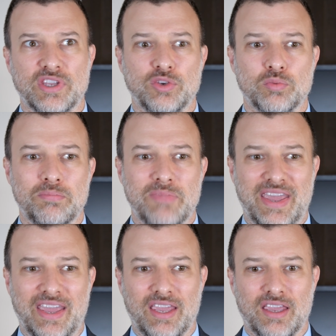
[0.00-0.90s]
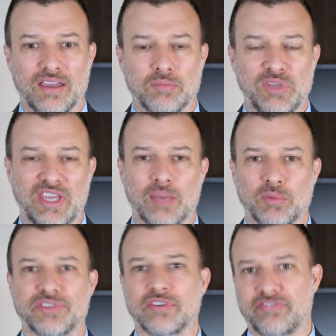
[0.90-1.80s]
you may be
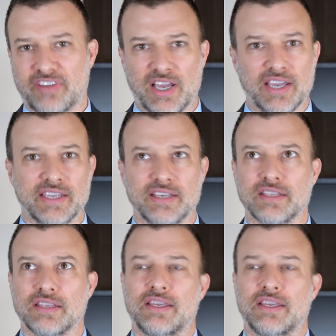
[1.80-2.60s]
able to find